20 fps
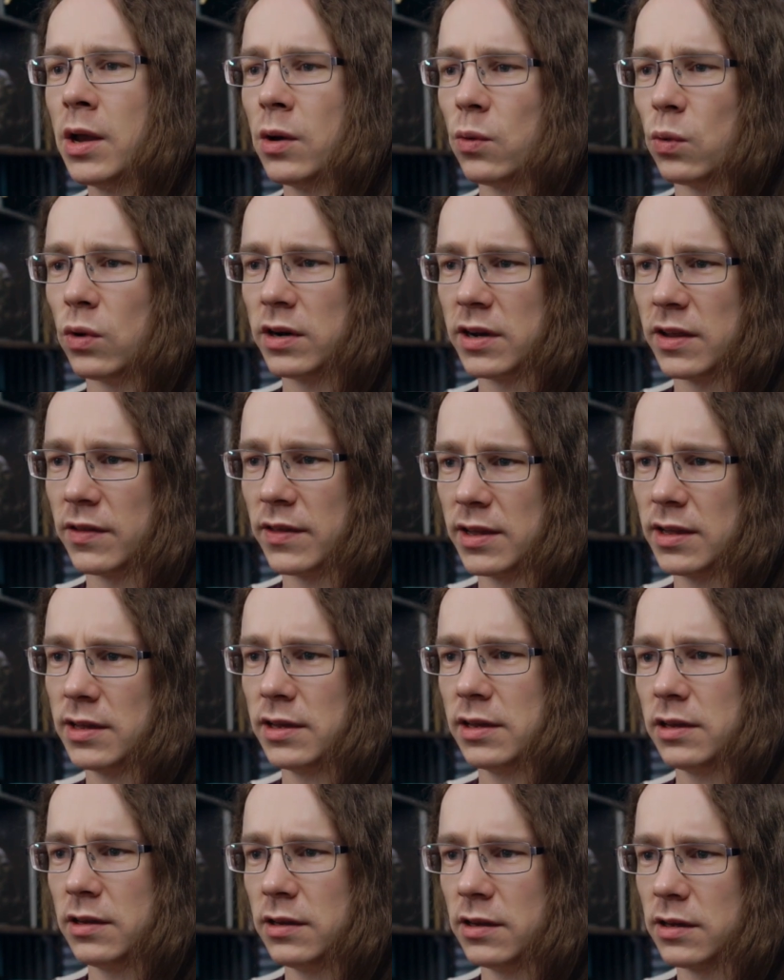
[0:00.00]
While you're
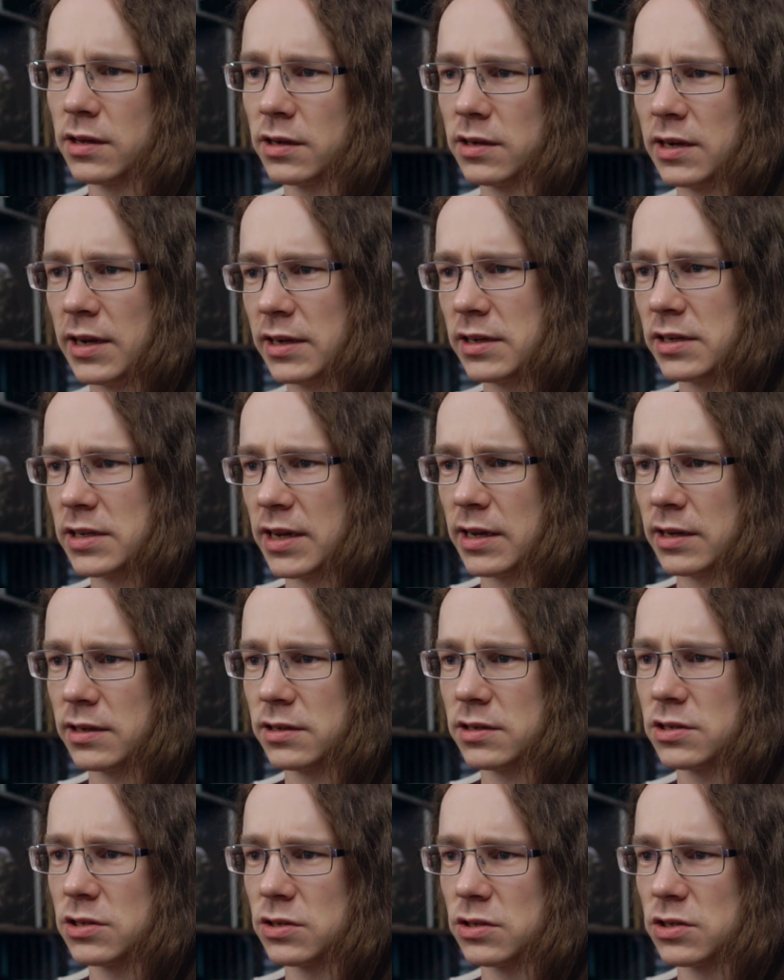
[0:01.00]
there, you can lend a
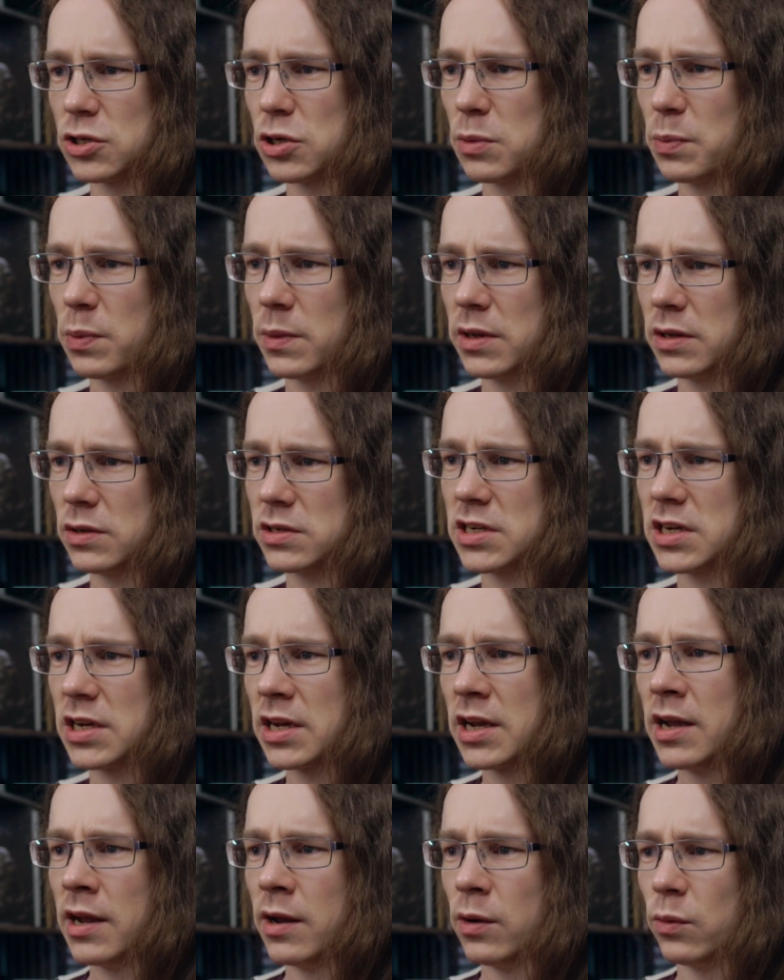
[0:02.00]
hand to the Super Mutant
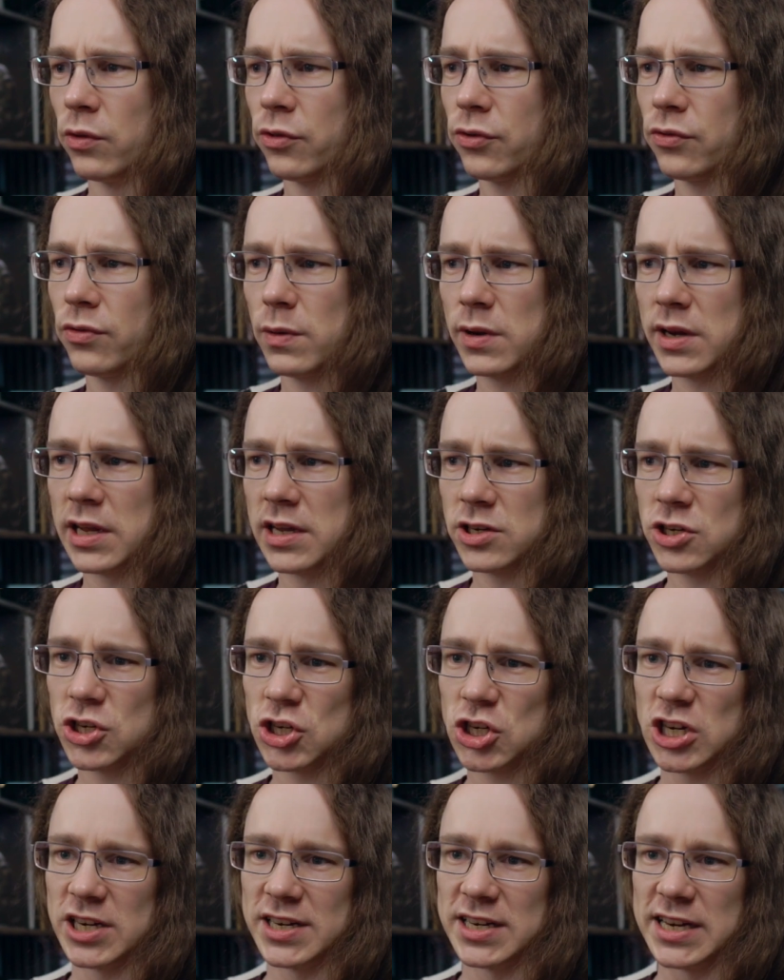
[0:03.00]
with throwing his
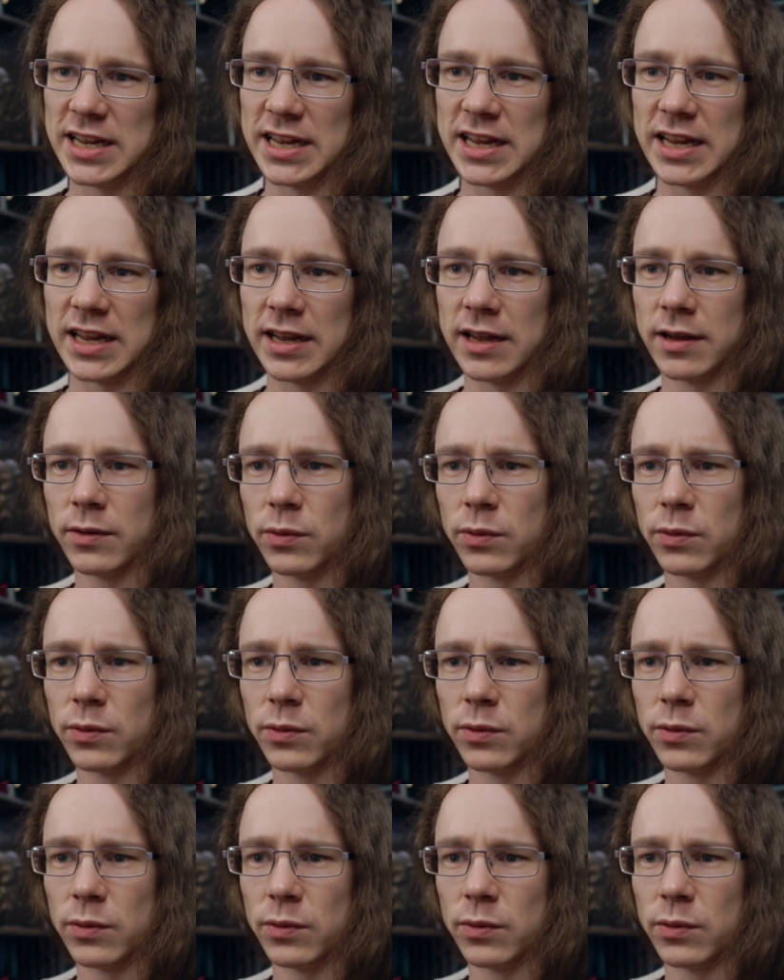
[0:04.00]
shindig.